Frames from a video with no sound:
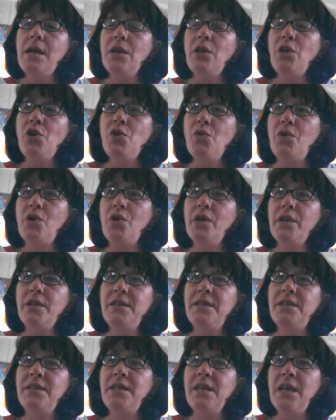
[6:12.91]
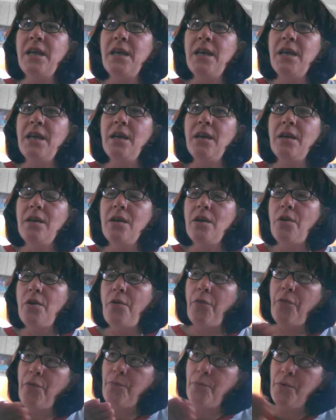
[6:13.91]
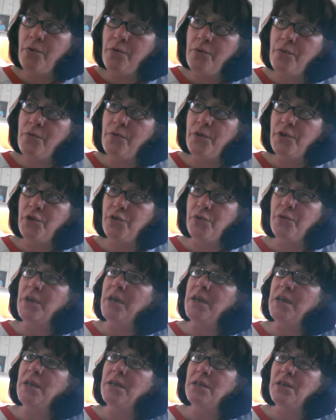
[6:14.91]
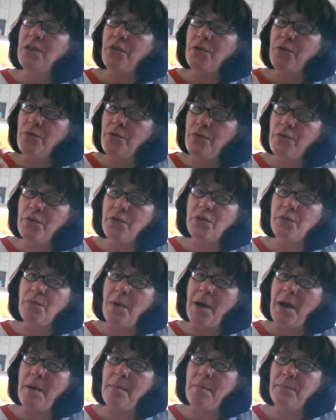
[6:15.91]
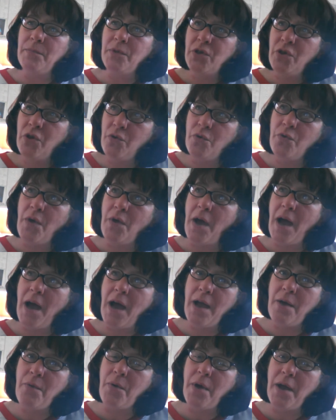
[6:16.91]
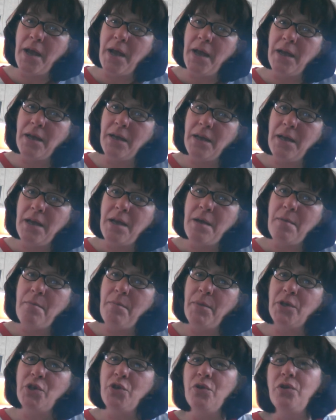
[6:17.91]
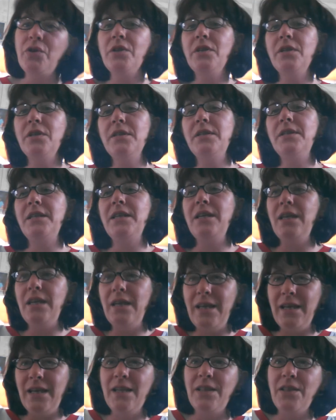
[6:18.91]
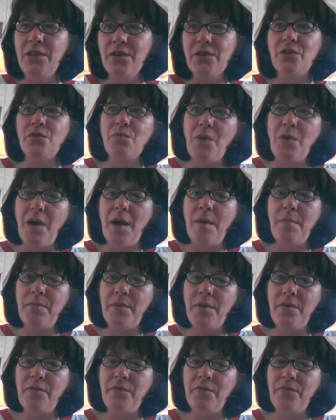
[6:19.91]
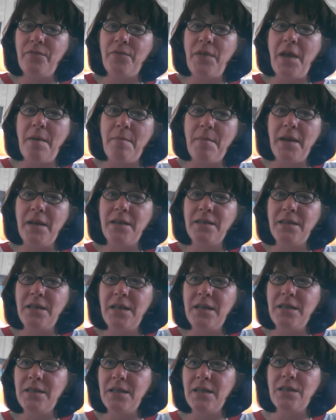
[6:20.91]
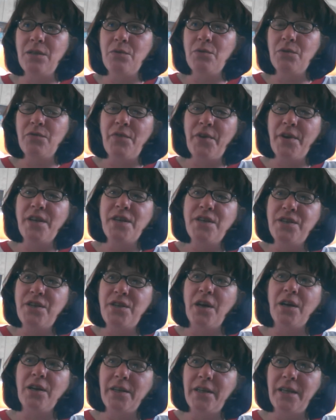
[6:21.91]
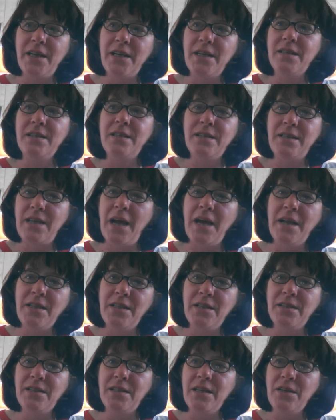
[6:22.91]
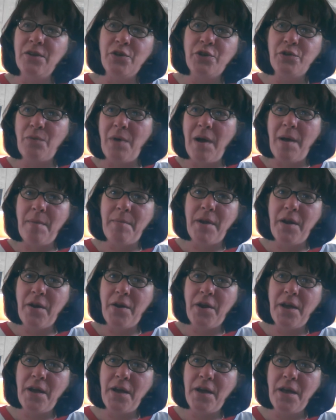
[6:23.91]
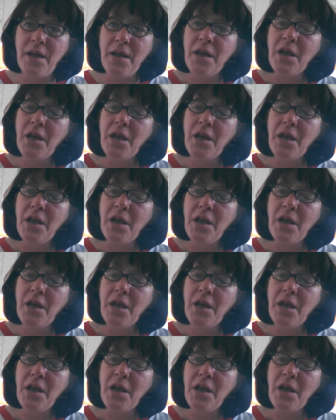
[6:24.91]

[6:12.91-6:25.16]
you could see through the trees, through the swamp, to the highway, but you couldn't see in the swamp, if that makes any sense. It was very dark inside the cedar swamp area,